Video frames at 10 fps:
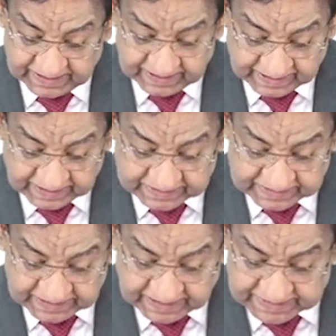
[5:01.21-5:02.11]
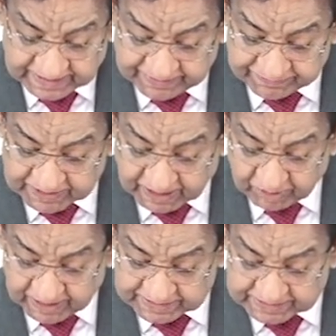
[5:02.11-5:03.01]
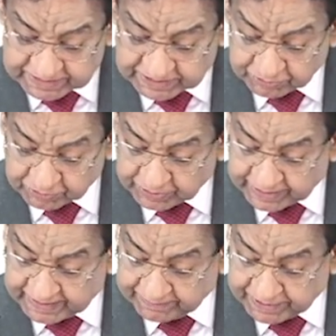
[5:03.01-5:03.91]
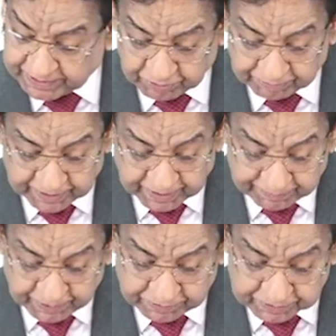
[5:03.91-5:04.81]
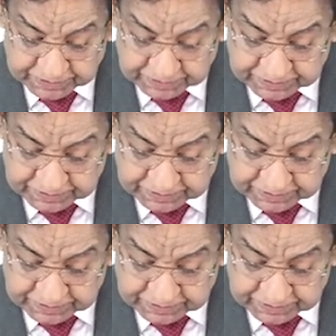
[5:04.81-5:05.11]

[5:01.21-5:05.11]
The cell die without lysis due to inability to reproduce.